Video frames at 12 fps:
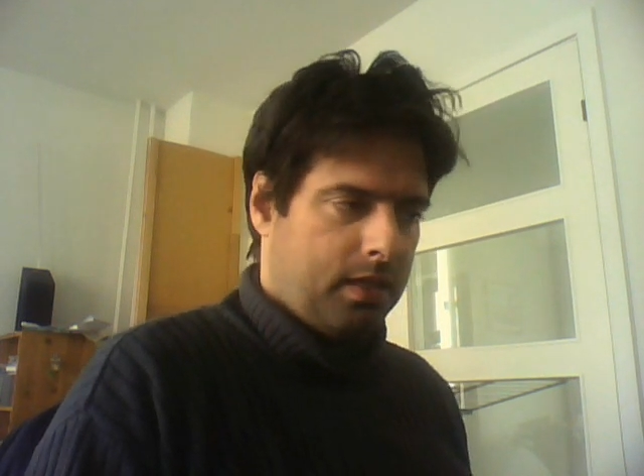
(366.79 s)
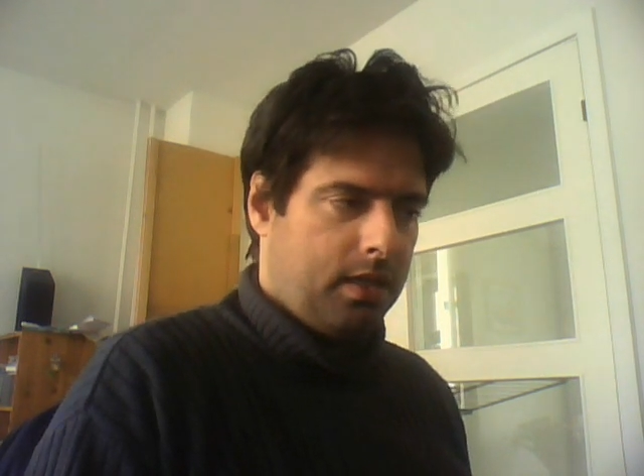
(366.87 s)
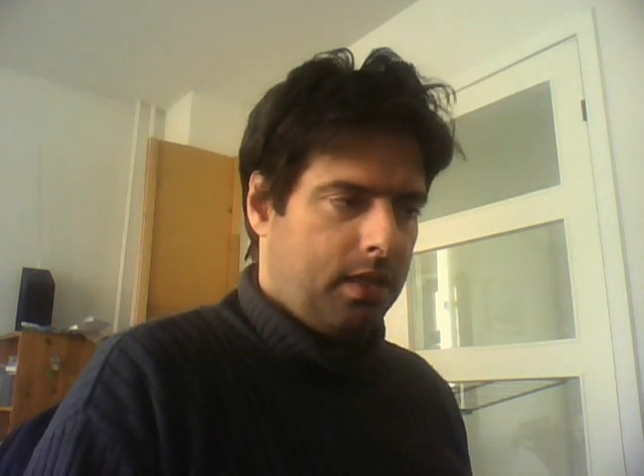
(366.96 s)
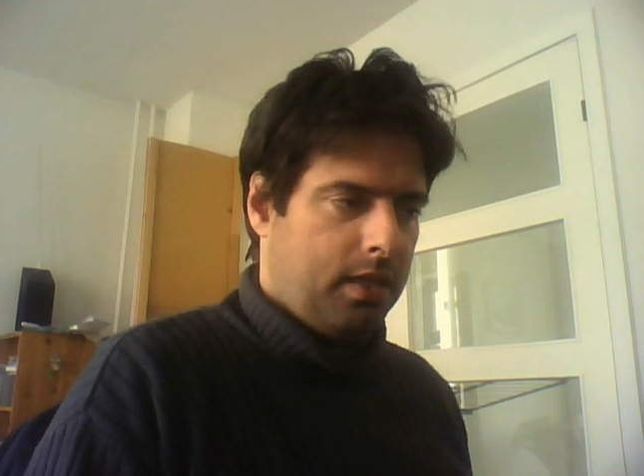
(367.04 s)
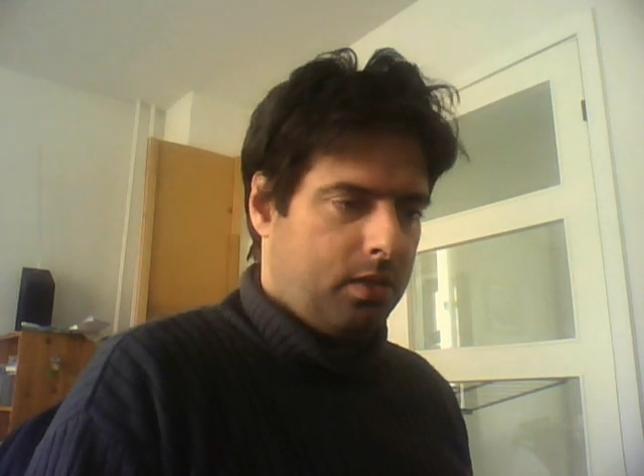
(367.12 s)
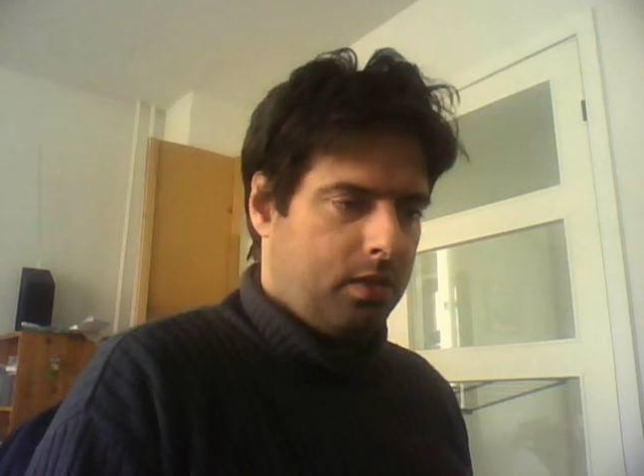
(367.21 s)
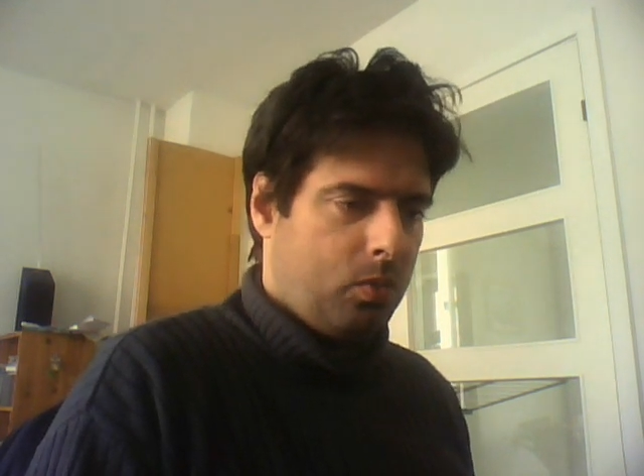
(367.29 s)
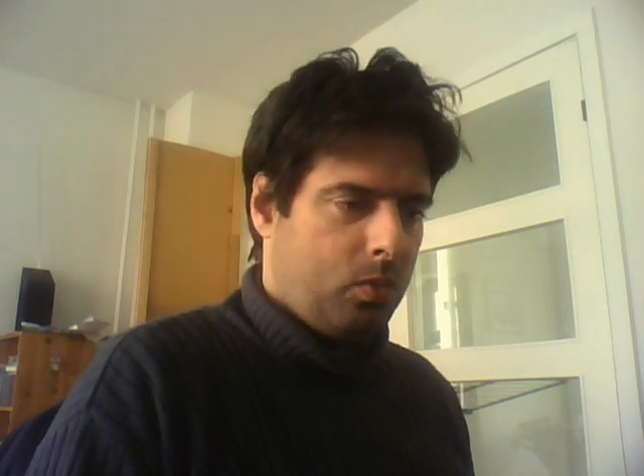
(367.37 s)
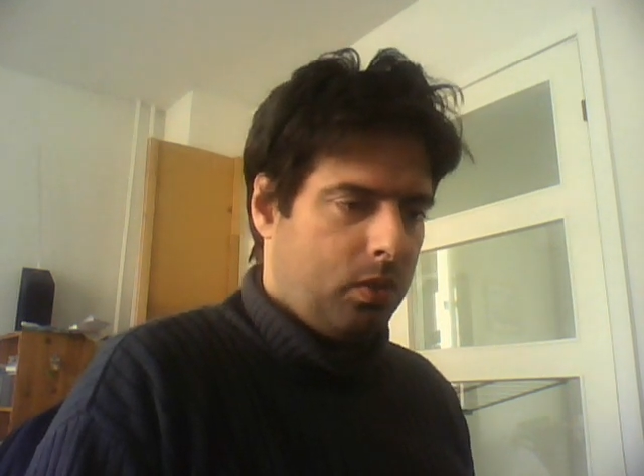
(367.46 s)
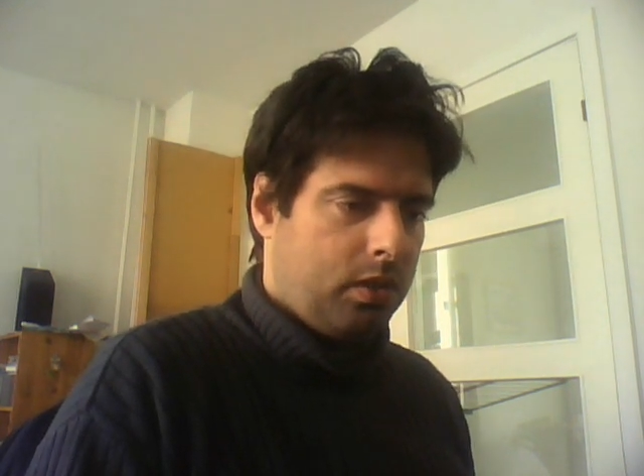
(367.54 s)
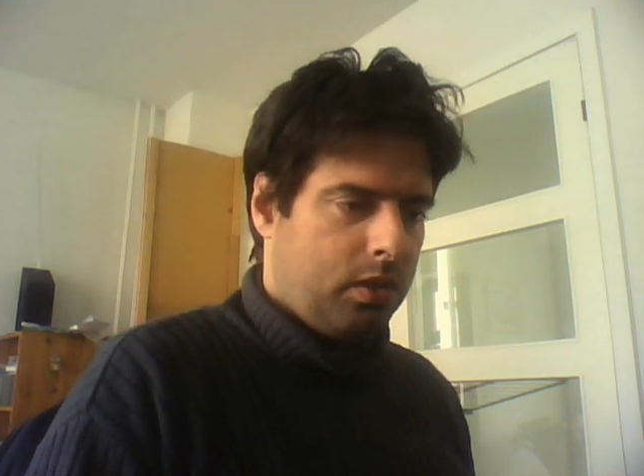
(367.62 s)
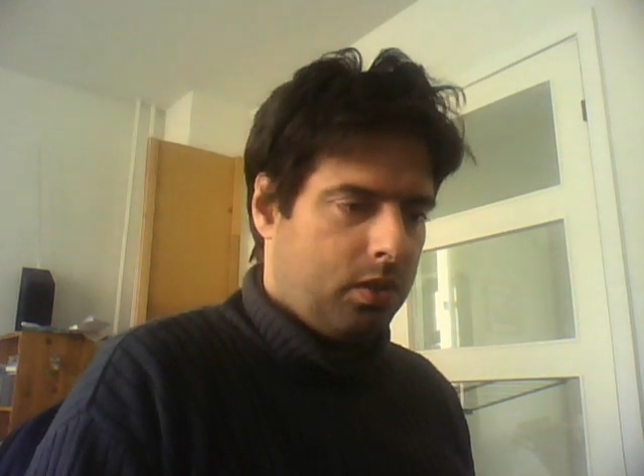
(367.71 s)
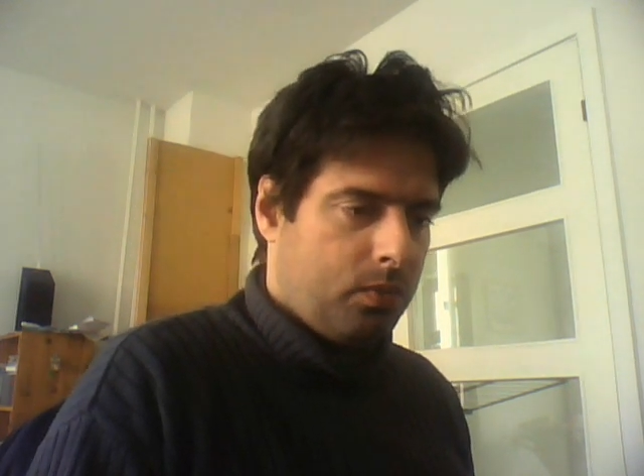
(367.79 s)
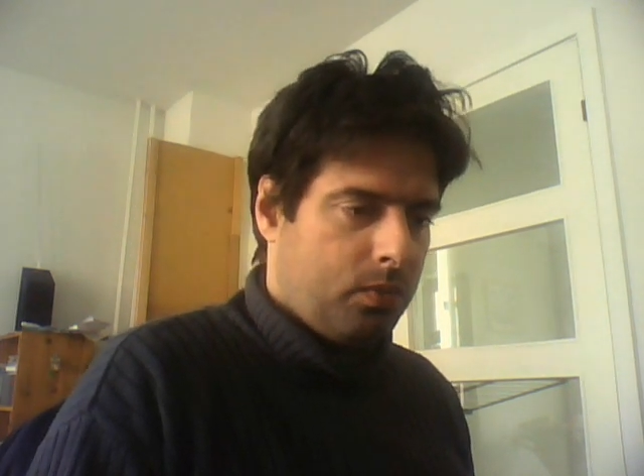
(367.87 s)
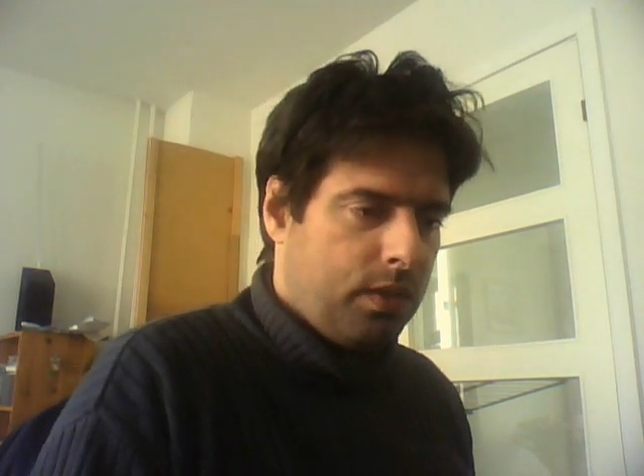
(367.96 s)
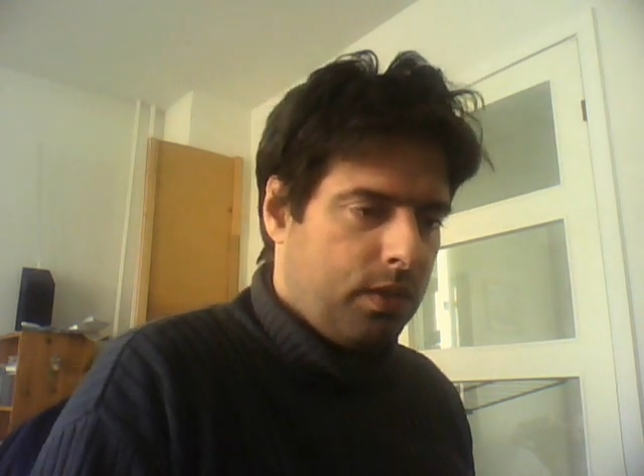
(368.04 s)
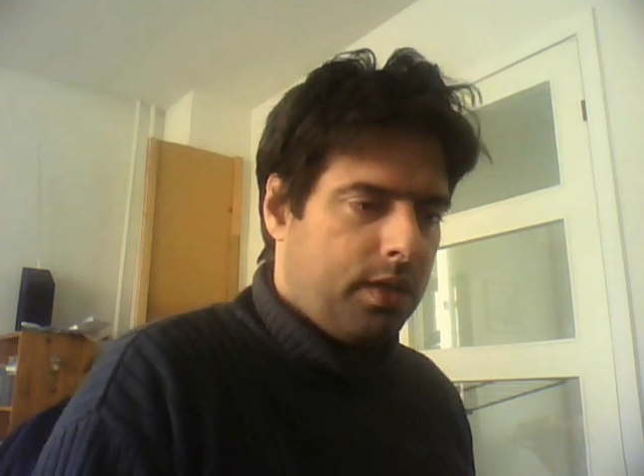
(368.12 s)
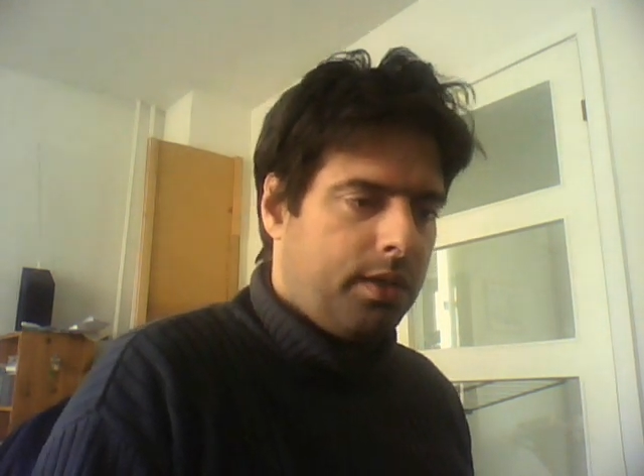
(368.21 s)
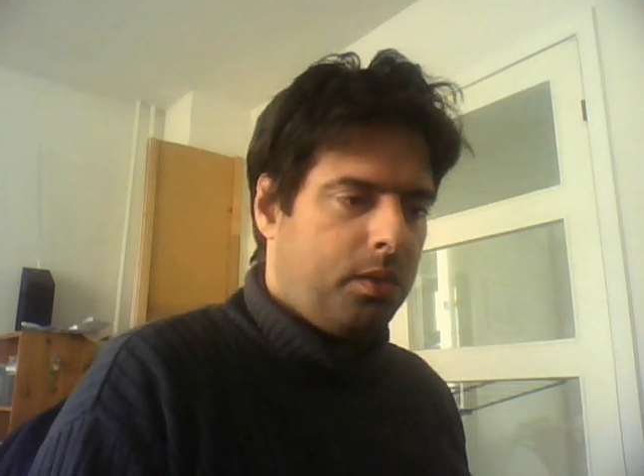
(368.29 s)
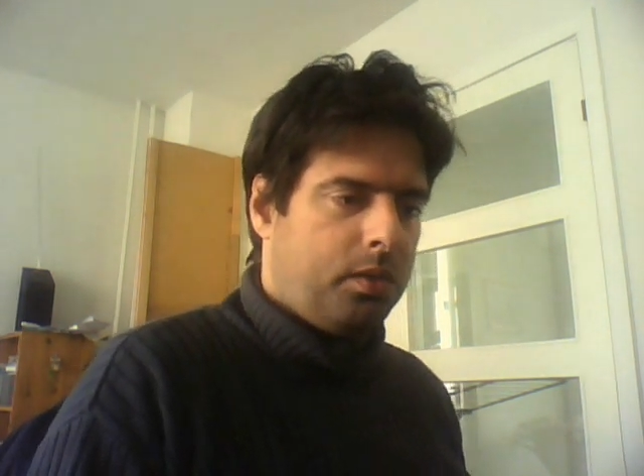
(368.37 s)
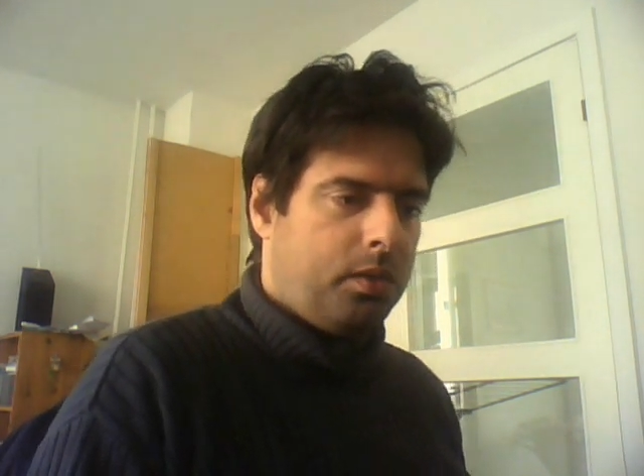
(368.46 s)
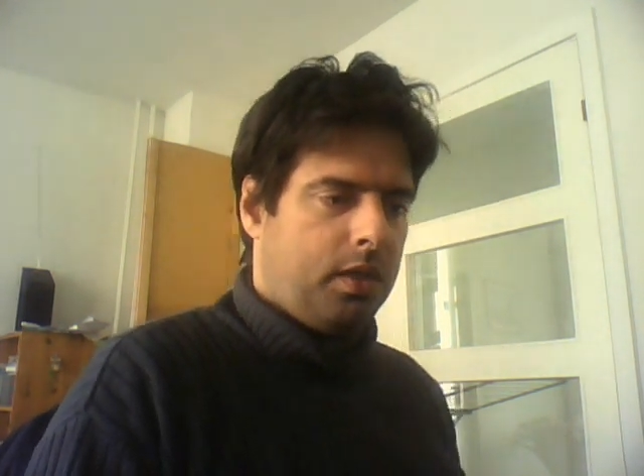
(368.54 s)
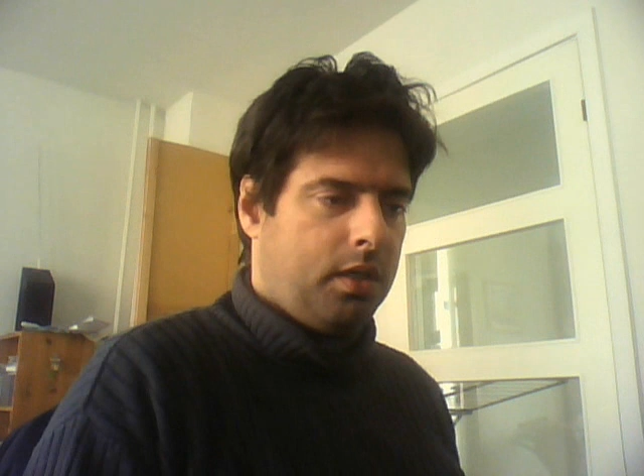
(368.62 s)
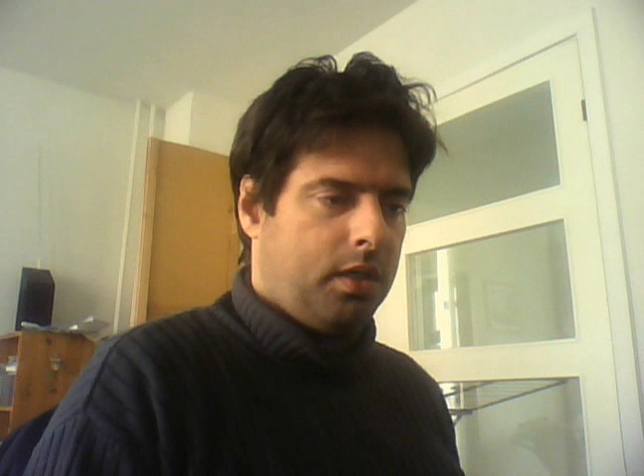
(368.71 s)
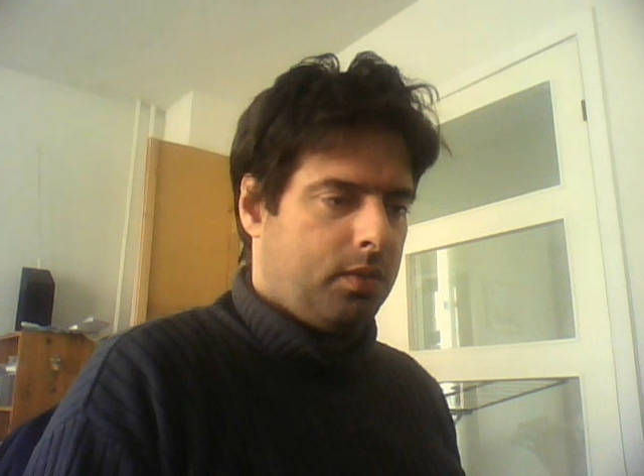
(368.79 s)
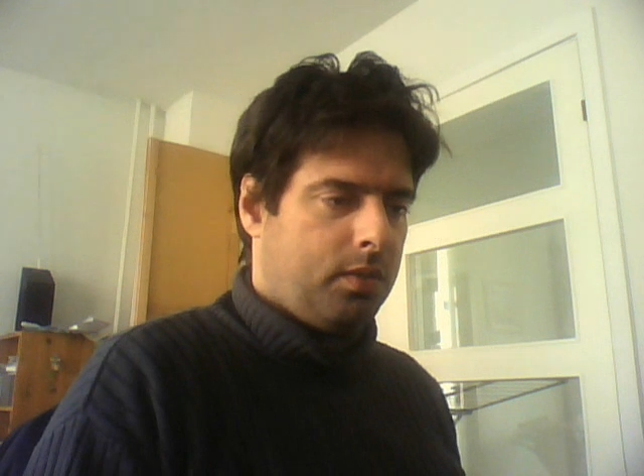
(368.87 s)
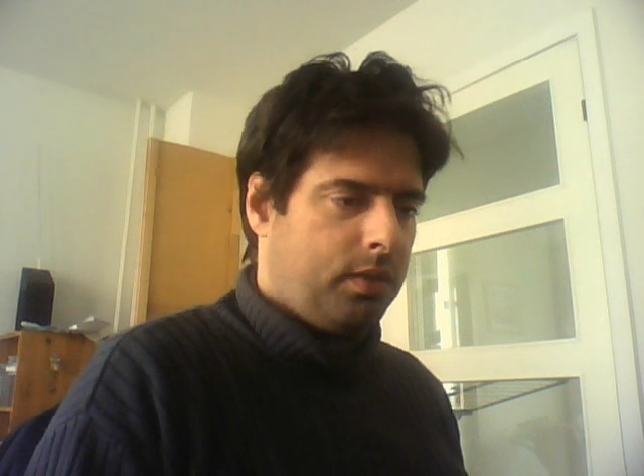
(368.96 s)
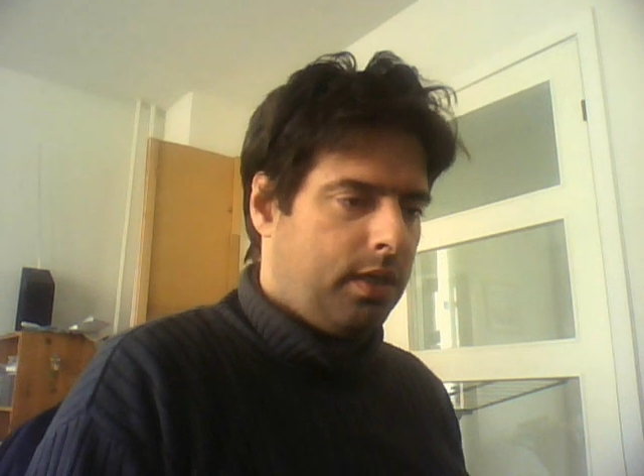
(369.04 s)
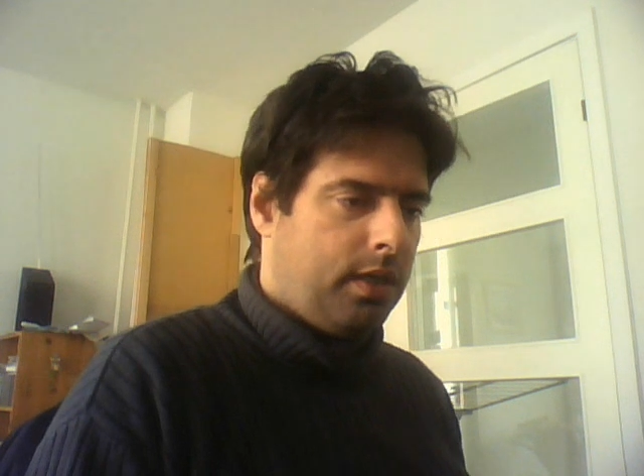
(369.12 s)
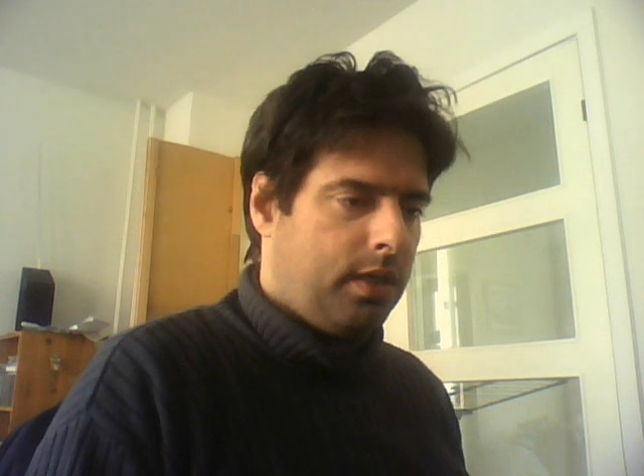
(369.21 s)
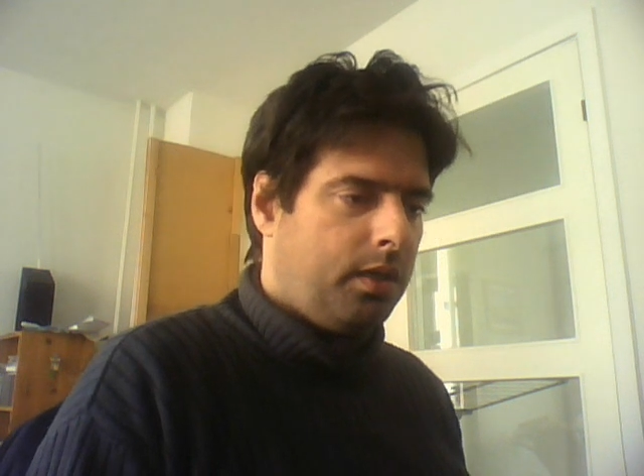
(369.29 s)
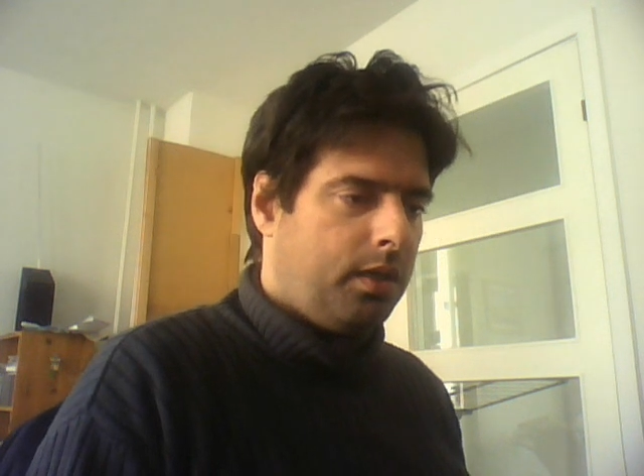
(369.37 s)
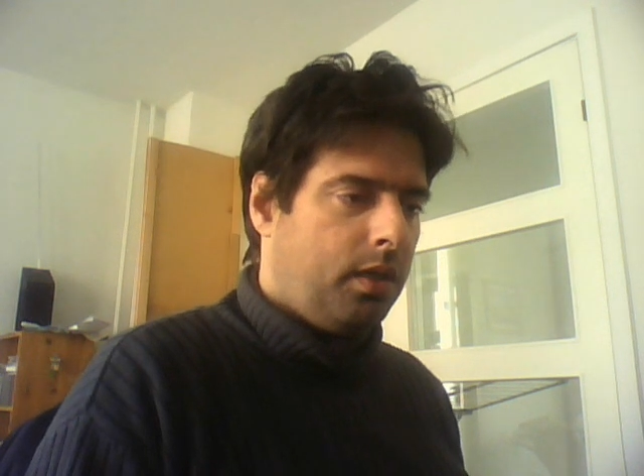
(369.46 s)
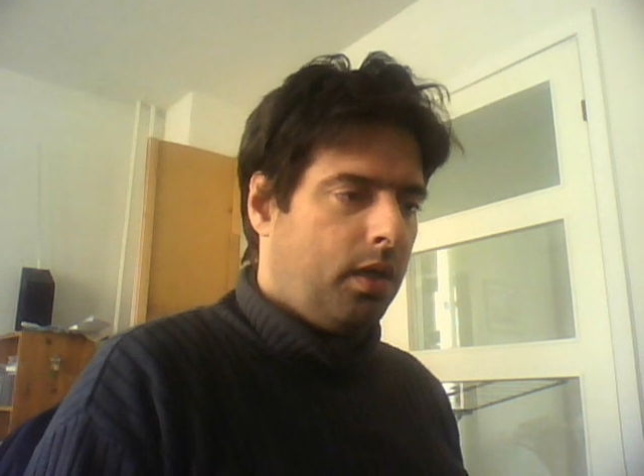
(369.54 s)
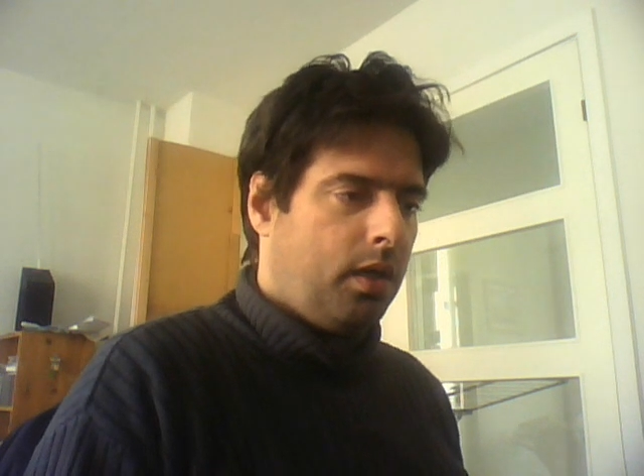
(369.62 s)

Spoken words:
He is doing it very good. He's a very